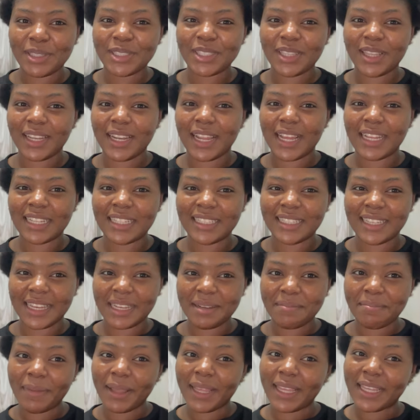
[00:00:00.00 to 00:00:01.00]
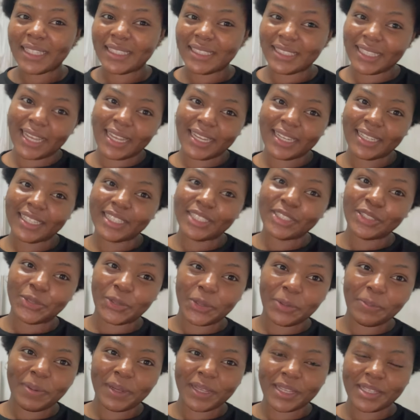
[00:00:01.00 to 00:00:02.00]
sure that I get my hair done in
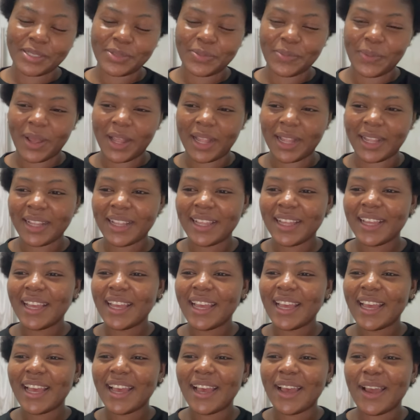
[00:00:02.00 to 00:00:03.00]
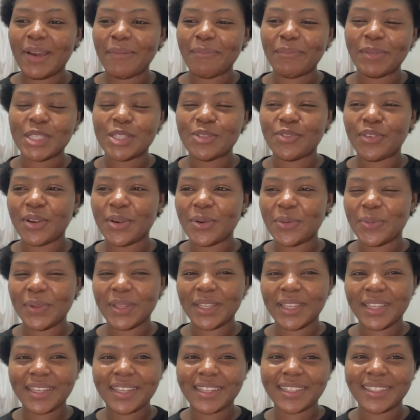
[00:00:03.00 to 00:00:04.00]
Joburg as well. It's for a
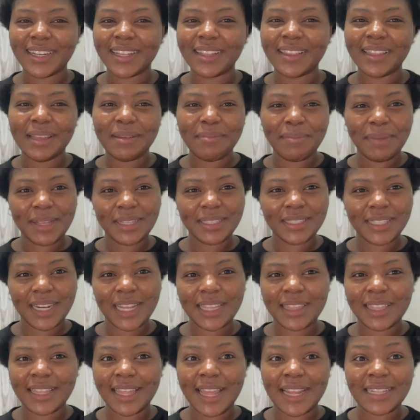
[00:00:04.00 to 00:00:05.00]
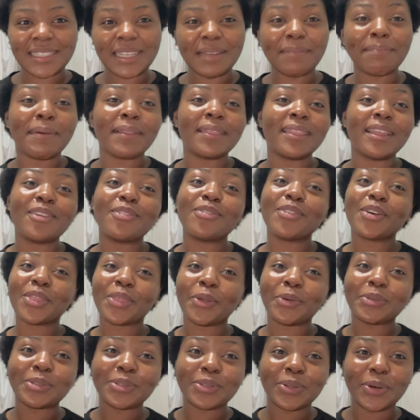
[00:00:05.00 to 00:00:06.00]
week, nothing major, nothing hectic. But then for
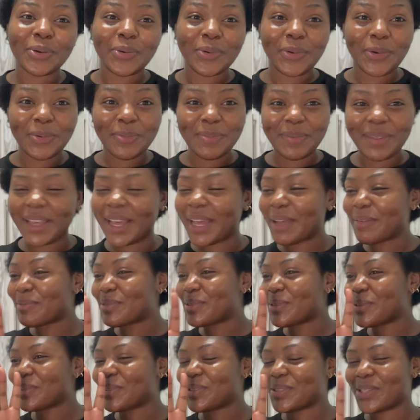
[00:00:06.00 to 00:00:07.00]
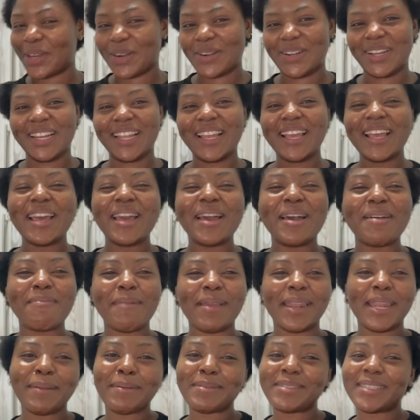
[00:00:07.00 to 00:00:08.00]
those who don't know me, I'm so sorry.
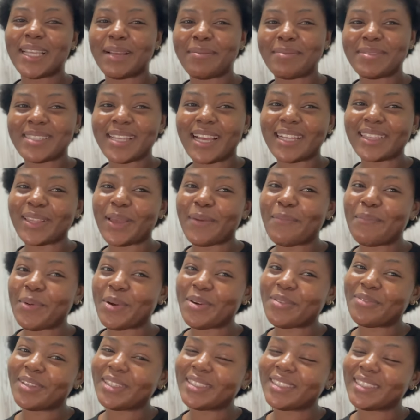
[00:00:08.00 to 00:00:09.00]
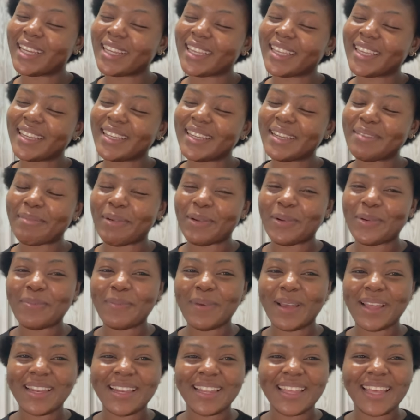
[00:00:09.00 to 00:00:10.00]
My name is Tamsanga Bravely Jakini
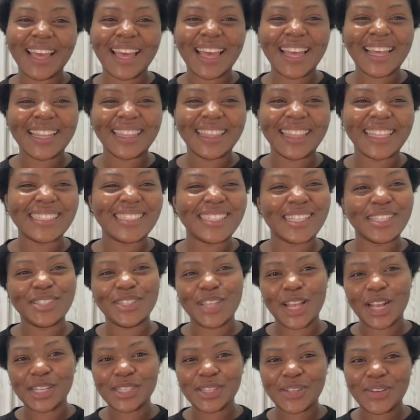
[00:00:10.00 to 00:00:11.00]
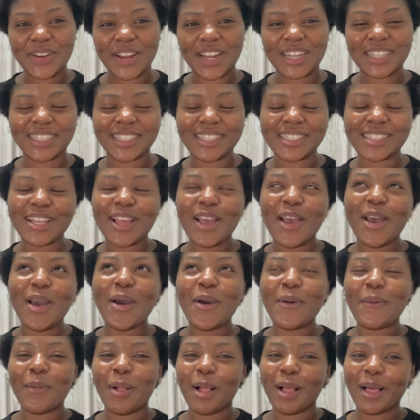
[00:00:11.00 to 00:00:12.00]
Malumani, and this is Jack's Creations.
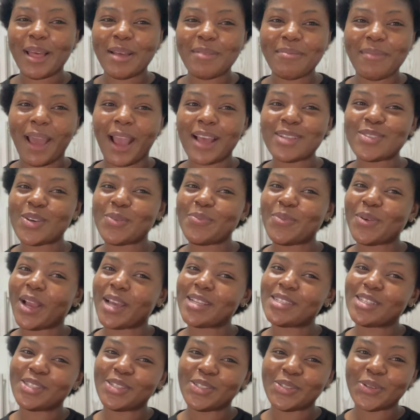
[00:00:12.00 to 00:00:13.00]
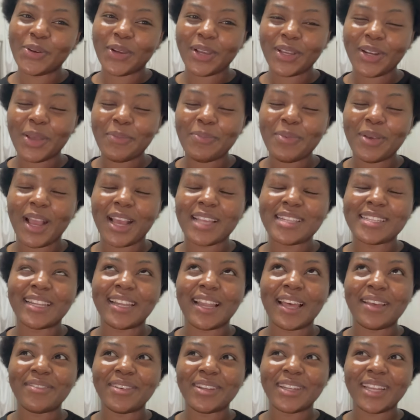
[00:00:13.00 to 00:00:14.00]
Welcome guys, hope you guys enjoy it, hope you guys
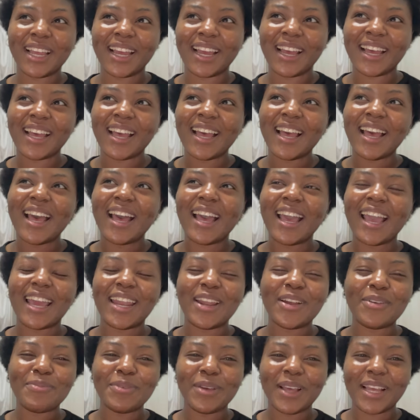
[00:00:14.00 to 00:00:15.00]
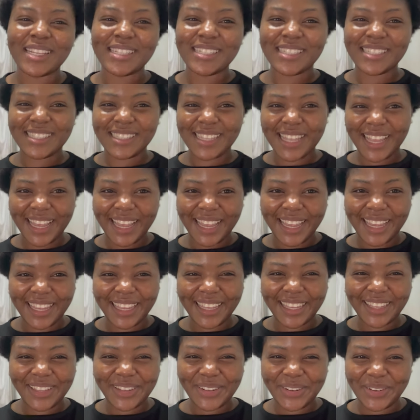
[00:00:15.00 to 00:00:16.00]
love it here, and hope you guys
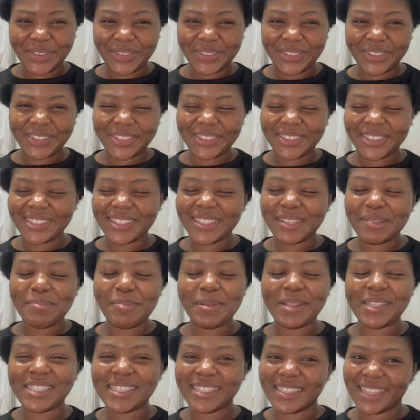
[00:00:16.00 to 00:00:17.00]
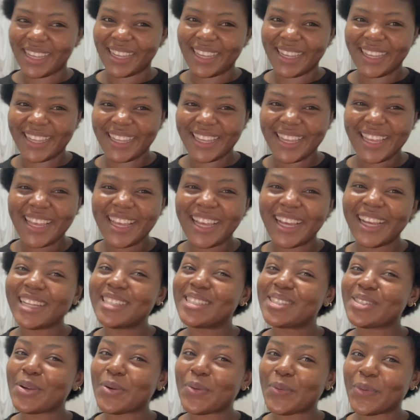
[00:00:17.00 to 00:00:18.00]
stay, you know, please stay.
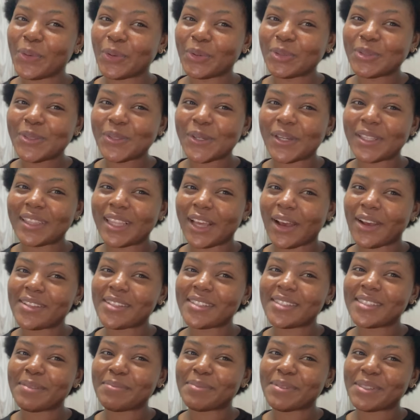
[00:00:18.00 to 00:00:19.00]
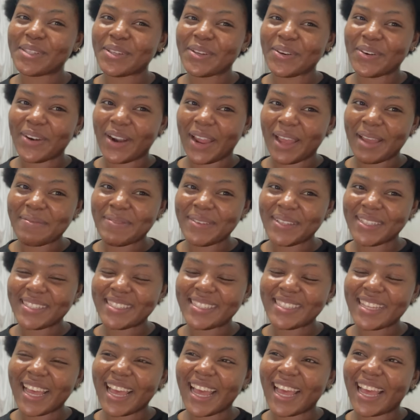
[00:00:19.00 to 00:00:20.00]
It's a road to 1,000
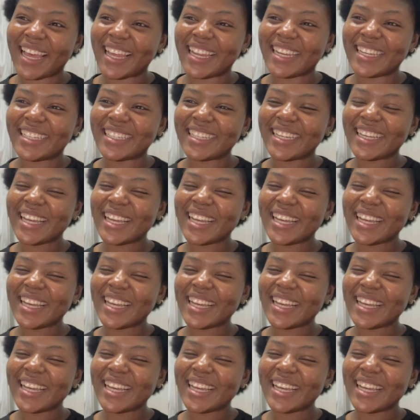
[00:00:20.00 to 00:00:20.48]
subscribers, and